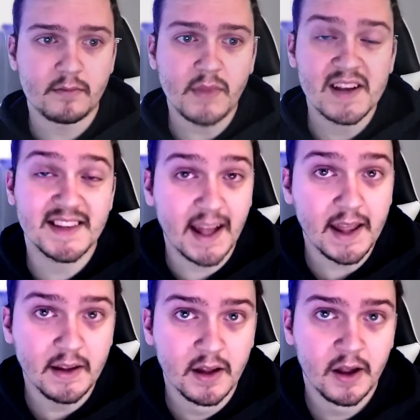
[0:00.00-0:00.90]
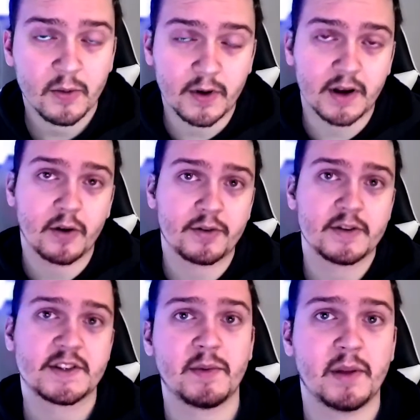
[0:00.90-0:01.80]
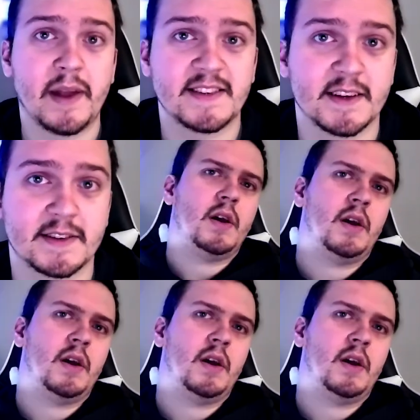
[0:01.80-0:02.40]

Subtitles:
Today, we're going to go through some of the basics.